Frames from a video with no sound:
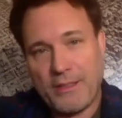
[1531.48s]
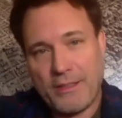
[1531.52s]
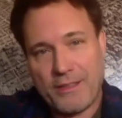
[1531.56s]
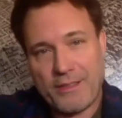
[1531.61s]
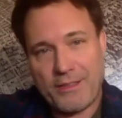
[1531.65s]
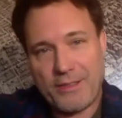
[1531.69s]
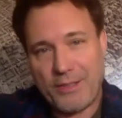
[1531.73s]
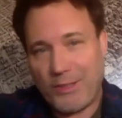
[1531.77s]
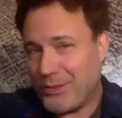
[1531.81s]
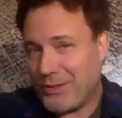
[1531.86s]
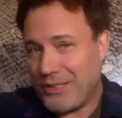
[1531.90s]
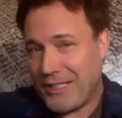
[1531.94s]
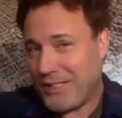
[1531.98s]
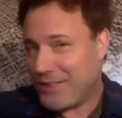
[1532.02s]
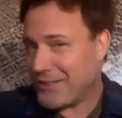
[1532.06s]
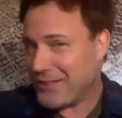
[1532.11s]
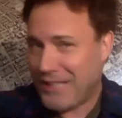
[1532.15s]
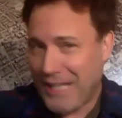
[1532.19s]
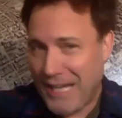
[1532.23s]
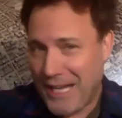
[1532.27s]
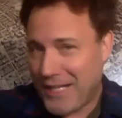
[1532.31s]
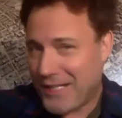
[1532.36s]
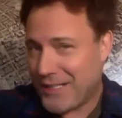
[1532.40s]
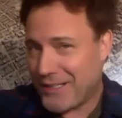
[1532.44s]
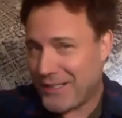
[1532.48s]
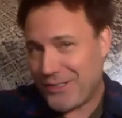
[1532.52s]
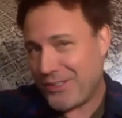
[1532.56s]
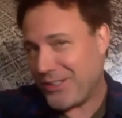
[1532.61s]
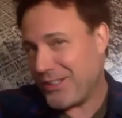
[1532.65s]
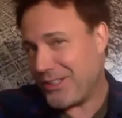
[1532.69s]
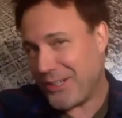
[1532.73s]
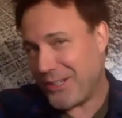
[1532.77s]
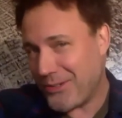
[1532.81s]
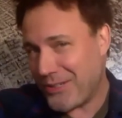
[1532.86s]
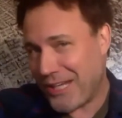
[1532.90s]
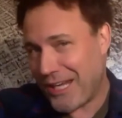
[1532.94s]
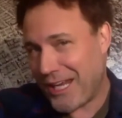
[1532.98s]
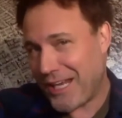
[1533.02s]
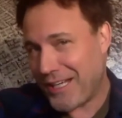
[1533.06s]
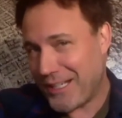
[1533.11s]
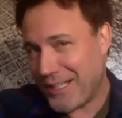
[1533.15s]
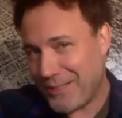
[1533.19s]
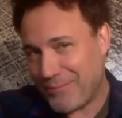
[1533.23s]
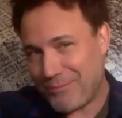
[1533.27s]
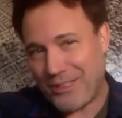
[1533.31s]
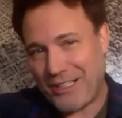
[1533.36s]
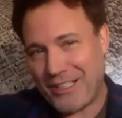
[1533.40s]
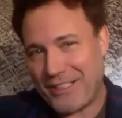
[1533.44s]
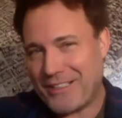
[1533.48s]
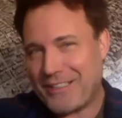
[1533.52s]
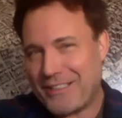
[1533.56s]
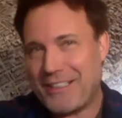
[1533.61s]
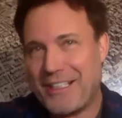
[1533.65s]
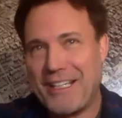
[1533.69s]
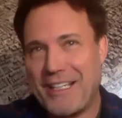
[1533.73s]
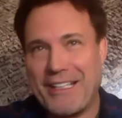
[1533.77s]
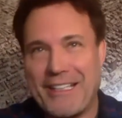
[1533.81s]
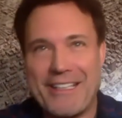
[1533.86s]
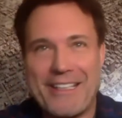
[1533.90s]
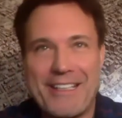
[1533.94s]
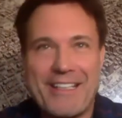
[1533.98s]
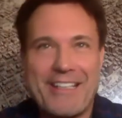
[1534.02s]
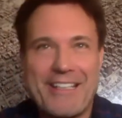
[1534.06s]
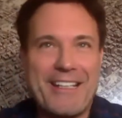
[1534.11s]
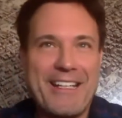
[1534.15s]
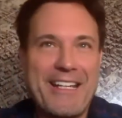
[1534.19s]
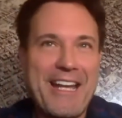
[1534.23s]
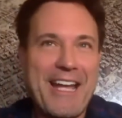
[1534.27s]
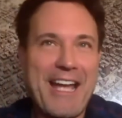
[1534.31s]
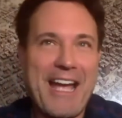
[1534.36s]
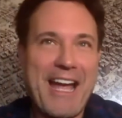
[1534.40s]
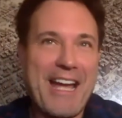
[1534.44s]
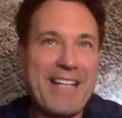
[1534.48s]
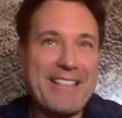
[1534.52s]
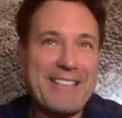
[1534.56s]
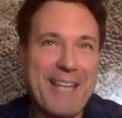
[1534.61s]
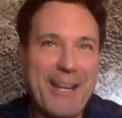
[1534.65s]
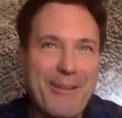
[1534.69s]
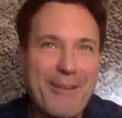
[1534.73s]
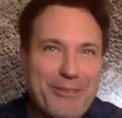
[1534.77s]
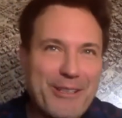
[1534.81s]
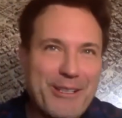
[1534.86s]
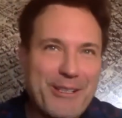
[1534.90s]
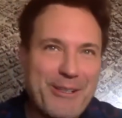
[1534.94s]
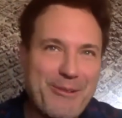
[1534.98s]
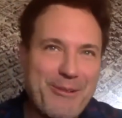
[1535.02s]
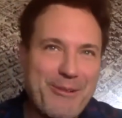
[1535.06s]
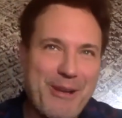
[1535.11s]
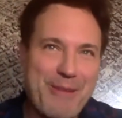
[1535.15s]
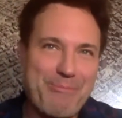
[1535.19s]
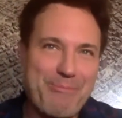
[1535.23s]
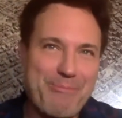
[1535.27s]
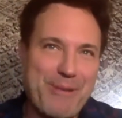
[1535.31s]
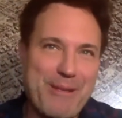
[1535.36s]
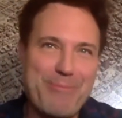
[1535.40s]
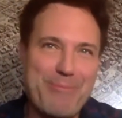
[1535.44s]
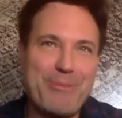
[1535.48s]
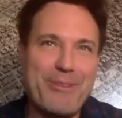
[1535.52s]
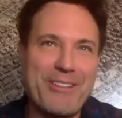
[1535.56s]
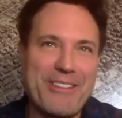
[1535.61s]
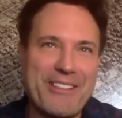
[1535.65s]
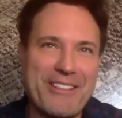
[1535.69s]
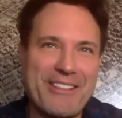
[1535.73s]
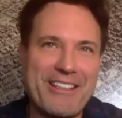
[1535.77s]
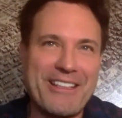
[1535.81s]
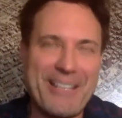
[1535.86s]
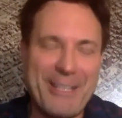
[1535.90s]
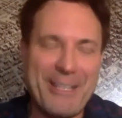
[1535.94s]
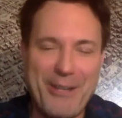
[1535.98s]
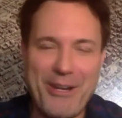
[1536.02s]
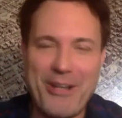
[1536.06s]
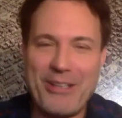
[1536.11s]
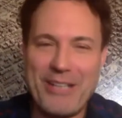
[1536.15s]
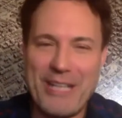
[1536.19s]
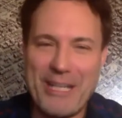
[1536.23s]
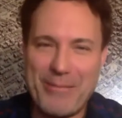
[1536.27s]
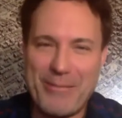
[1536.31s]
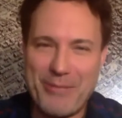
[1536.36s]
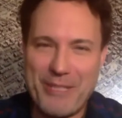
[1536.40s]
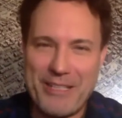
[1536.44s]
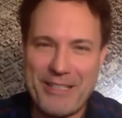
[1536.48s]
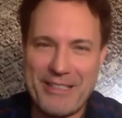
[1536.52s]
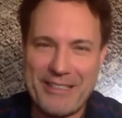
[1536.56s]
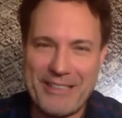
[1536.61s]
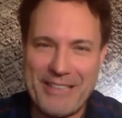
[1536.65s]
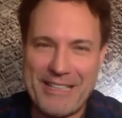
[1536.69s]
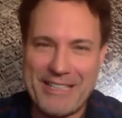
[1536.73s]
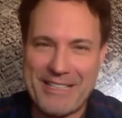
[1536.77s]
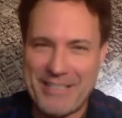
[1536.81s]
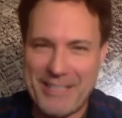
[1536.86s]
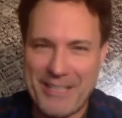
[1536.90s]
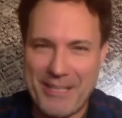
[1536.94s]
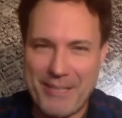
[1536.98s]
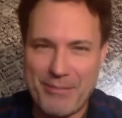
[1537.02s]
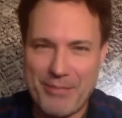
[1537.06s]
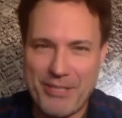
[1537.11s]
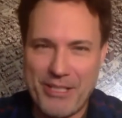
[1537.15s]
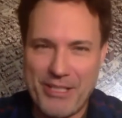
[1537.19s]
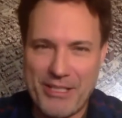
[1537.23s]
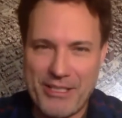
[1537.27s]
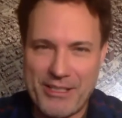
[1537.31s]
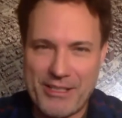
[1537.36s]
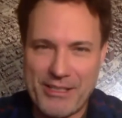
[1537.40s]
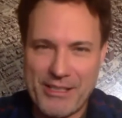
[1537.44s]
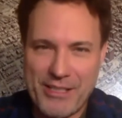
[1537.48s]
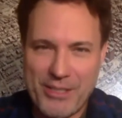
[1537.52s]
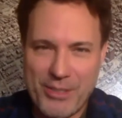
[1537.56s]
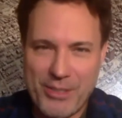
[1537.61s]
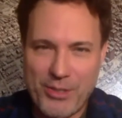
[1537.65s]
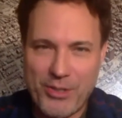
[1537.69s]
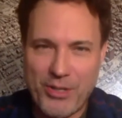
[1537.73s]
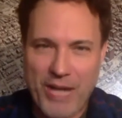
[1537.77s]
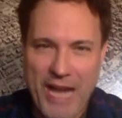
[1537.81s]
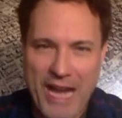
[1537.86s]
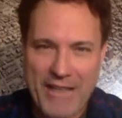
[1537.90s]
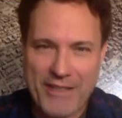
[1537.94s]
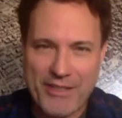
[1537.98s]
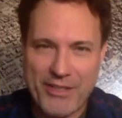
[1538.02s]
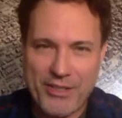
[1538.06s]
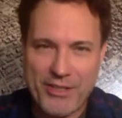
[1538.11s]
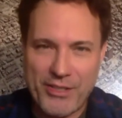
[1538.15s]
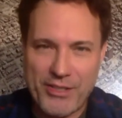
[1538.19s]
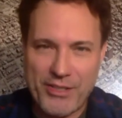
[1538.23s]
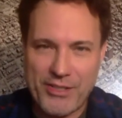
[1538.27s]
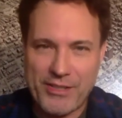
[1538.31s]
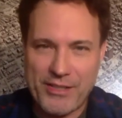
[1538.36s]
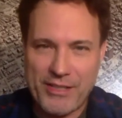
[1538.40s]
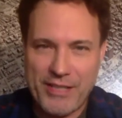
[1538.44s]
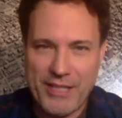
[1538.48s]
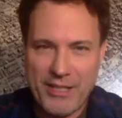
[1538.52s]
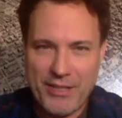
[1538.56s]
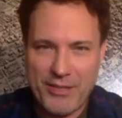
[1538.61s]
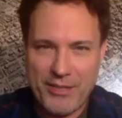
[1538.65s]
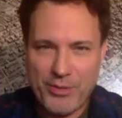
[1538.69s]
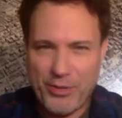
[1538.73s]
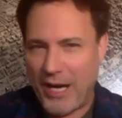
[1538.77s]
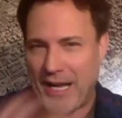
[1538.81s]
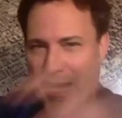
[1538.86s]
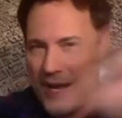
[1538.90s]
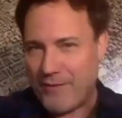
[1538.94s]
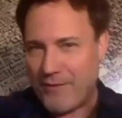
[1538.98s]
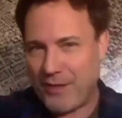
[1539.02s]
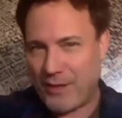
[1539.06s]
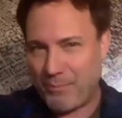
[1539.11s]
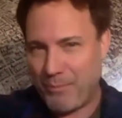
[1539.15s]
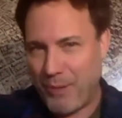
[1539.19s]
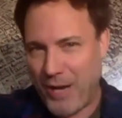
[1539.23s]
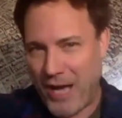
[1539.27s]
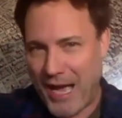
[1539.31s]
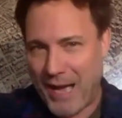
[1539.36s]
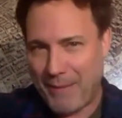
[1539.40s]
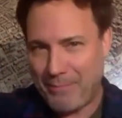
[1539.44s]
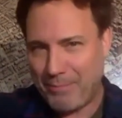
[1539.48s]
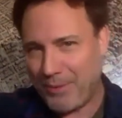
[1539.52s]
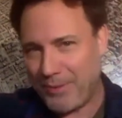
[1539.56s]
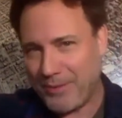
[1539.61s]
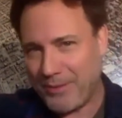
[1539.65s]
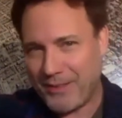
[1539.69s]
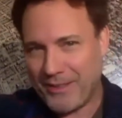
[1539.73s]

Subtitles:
So you either get it or you don't get it, but it's like, I definitely don't want people to think, you know, how like when like celebrities or actors try to have their pop